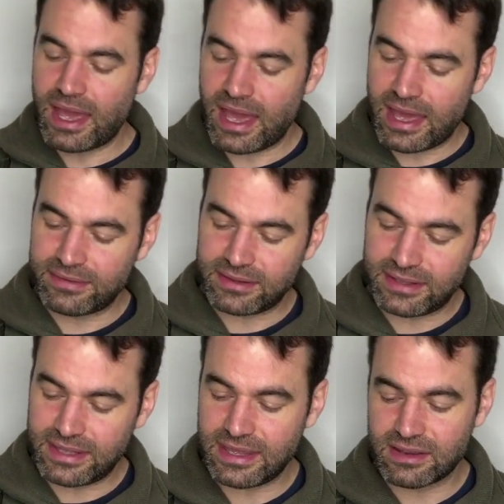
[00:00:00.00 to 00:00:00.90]
And
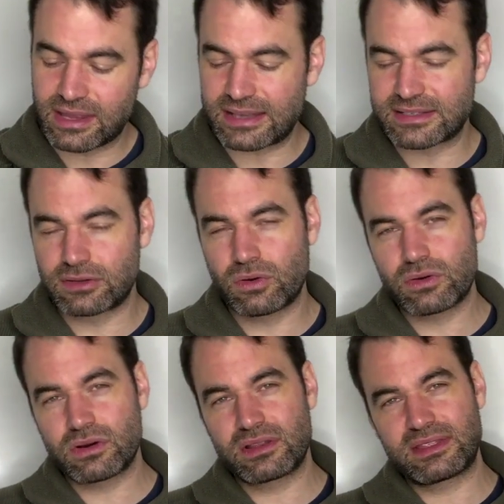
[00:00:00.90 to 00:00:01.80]
here the
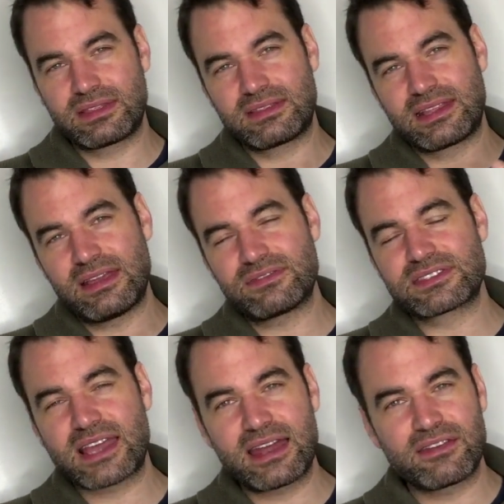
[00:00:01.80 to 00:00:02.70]
Asanoka gives
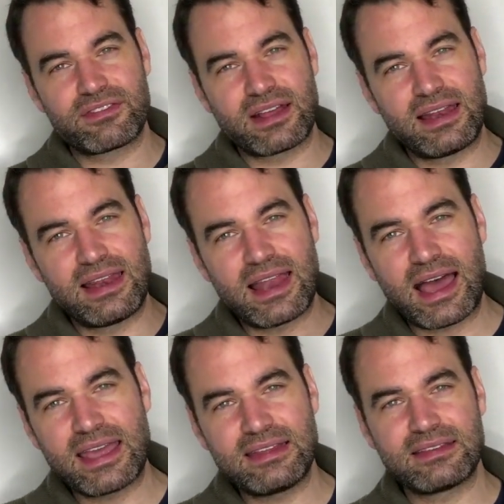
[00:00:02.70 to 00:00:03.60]
kind of a
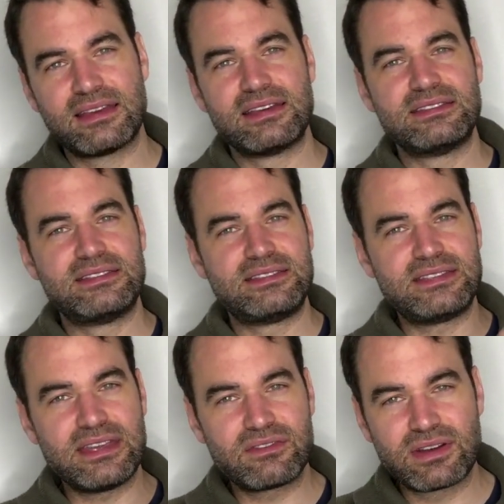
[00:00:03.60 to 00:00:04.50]
light,
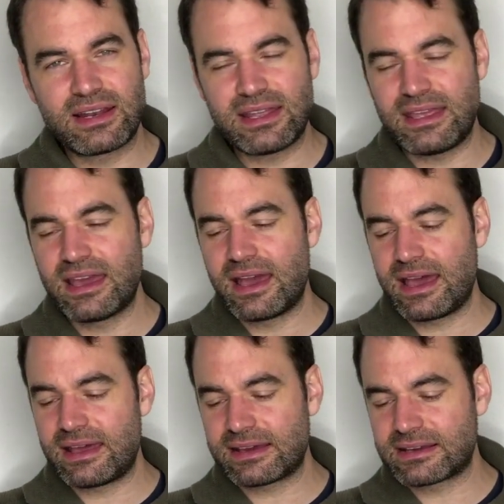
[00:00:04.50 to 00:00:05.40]
cereally,
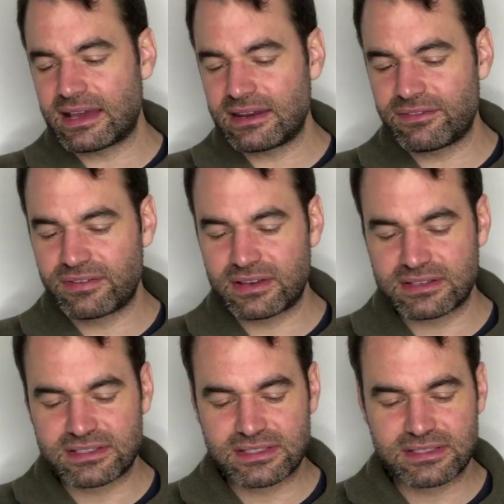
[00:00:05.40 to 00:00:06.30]
kind of a
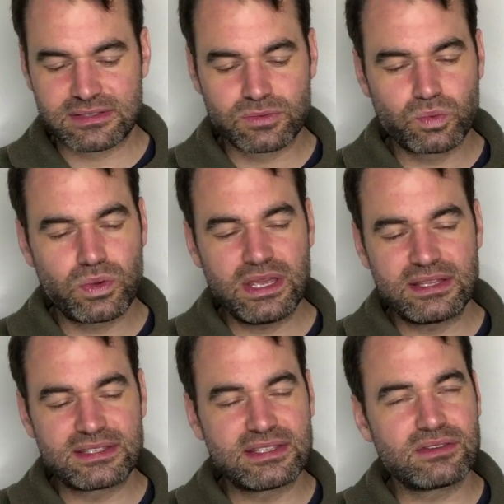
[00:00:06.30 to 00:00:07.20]

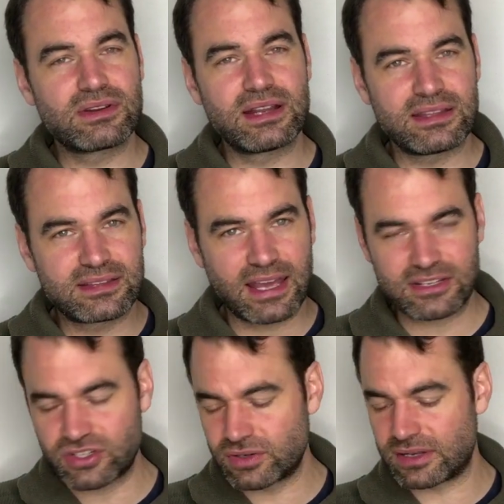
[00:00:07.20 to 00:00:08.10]
sweet, cereally
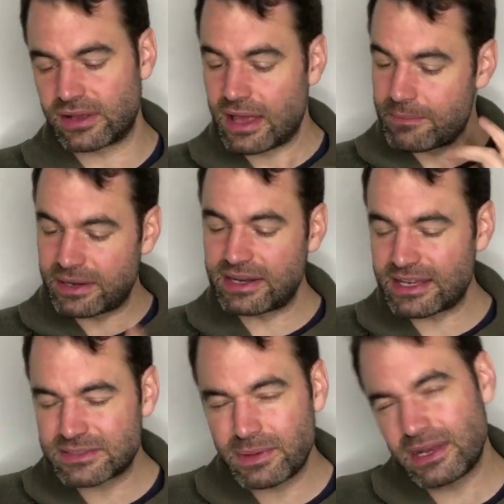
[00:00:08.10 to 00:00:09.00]
touch to it. But it
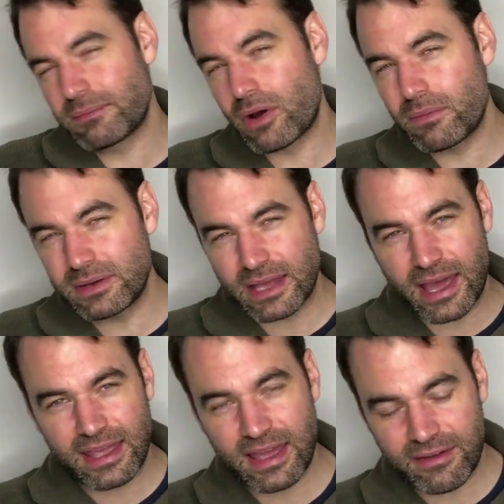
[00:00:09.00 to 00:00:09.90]
has been a moment
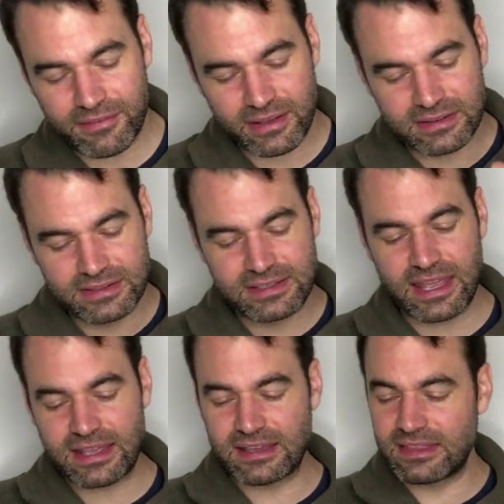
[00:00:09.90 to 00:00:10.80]
I have
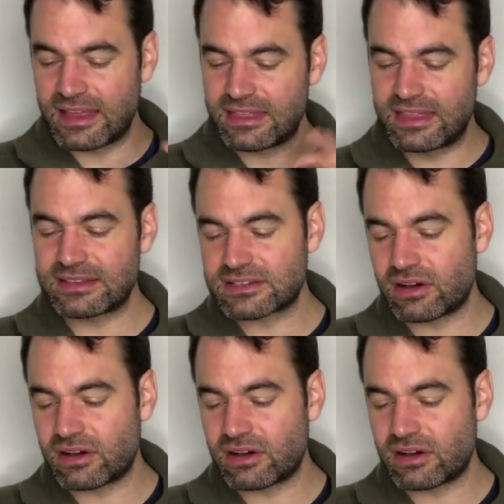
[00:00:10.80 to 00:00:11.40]
taken this